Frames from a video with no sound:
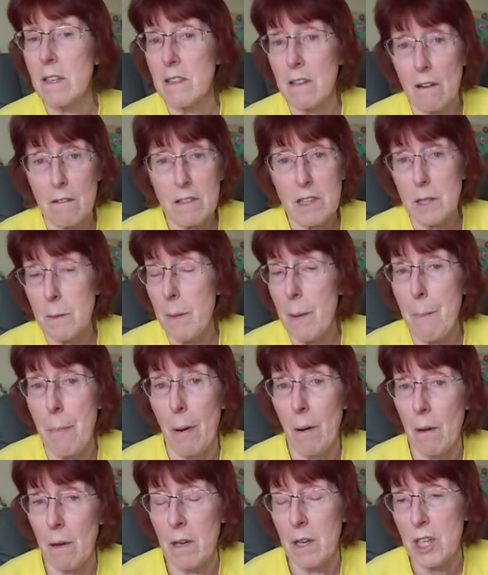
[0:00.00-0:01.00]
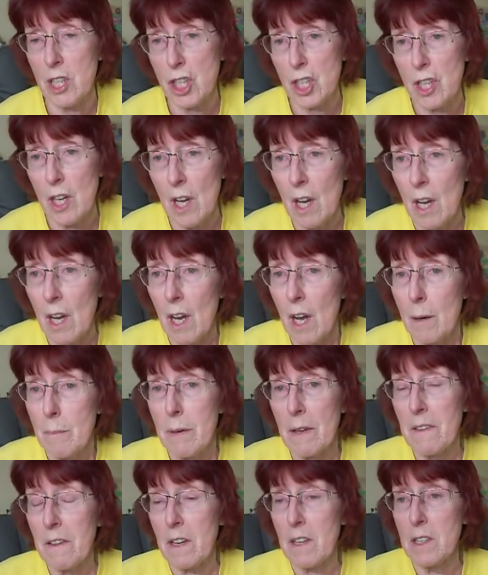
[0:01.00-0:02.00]
they're not going to be polished,
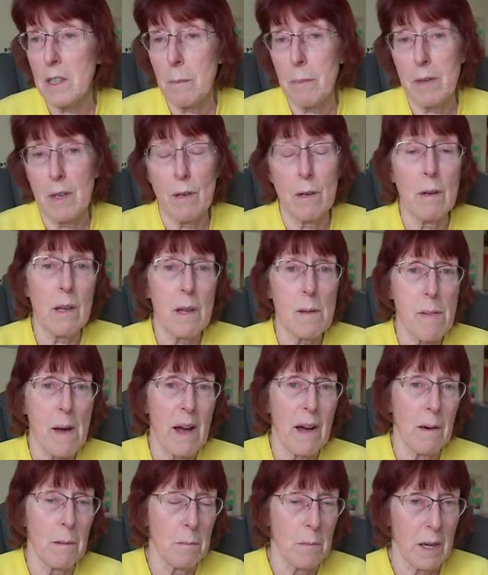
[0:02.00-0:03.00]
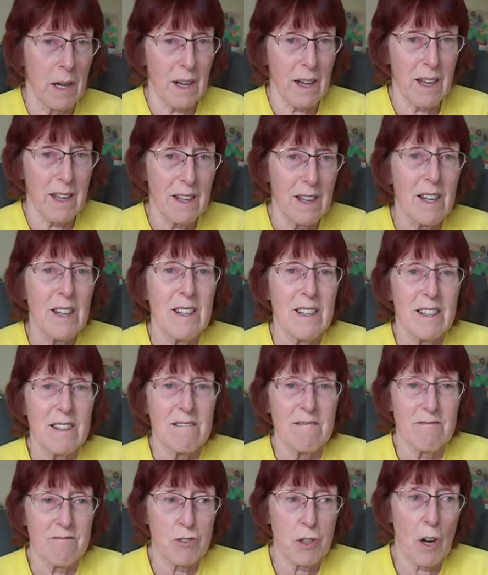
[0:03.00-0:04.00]
but they're going to be all about my
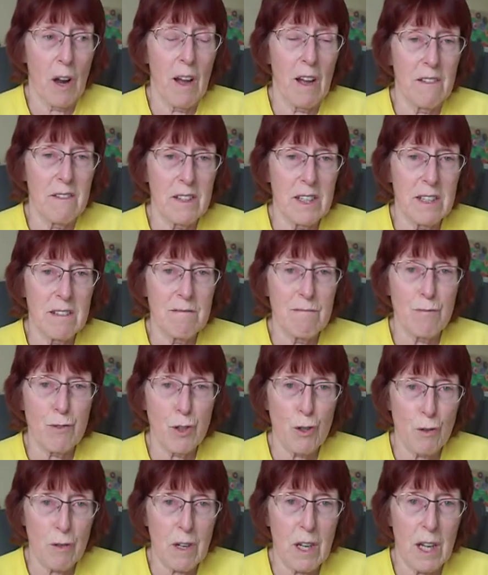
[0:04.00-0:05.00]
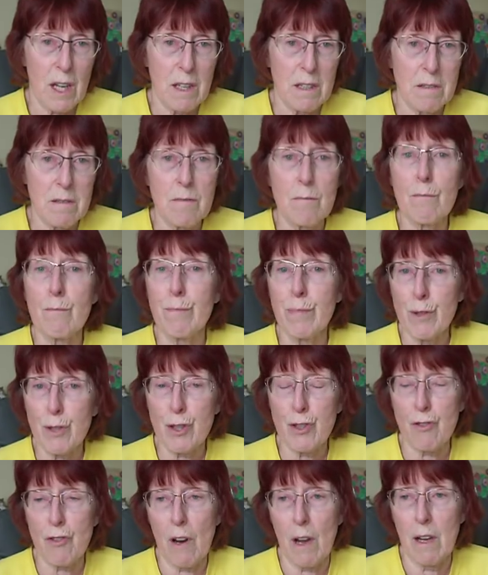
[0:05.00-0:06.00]
driving, trucking,
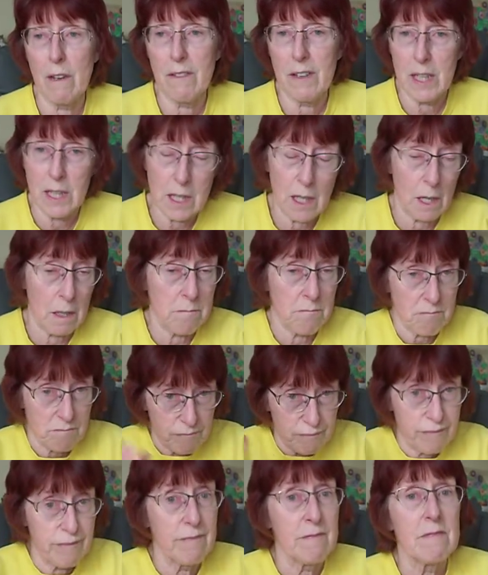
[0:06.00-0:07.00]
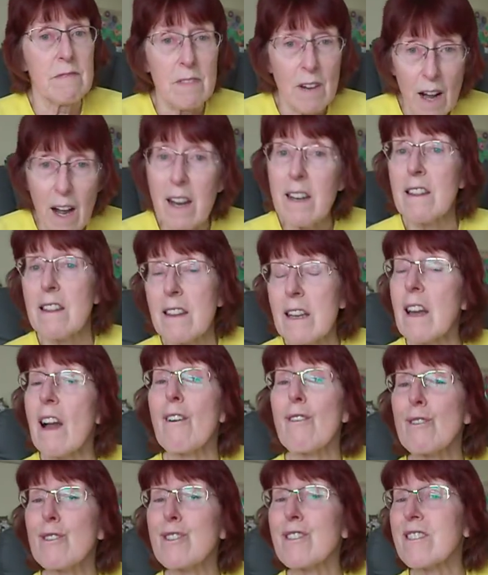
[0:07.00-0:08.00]
bus driving, and anything
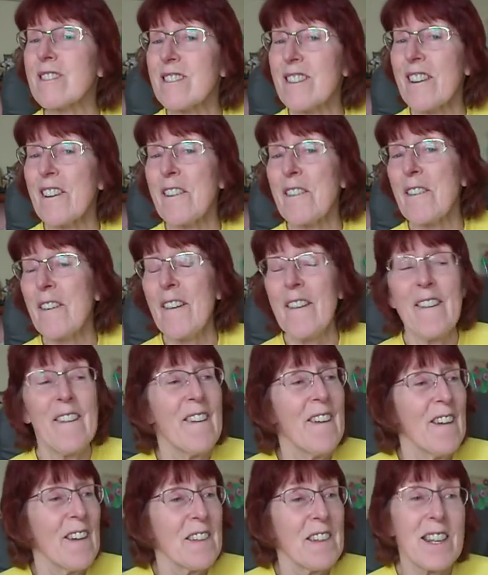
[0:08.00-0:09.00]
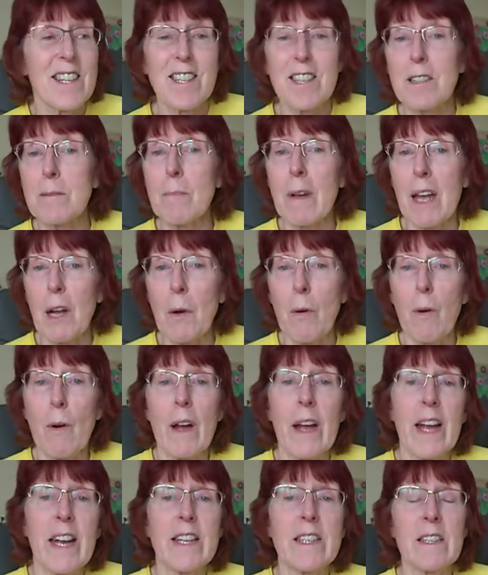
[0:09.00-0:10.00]
else. So this is me,
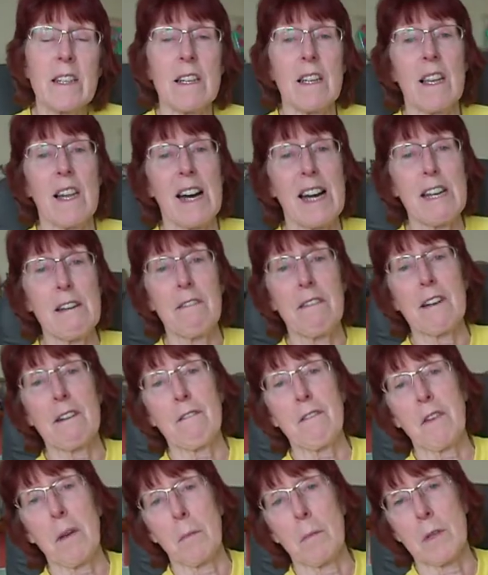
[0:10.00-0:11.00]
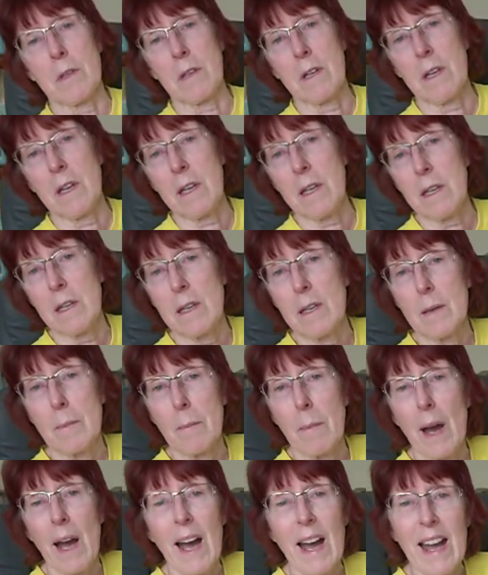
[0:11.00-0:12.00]
Queen, Life After Money.
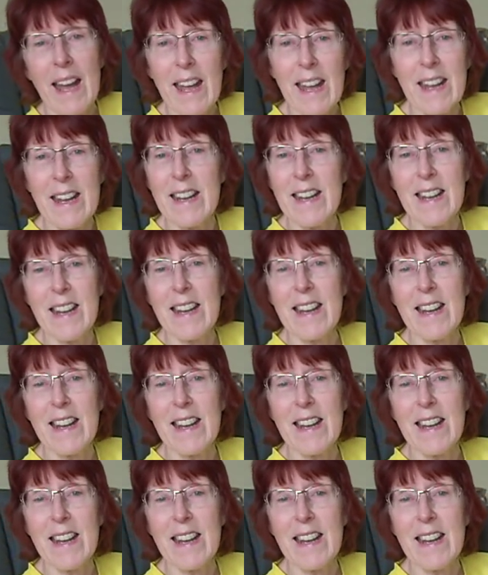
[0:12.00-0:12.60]
Bye.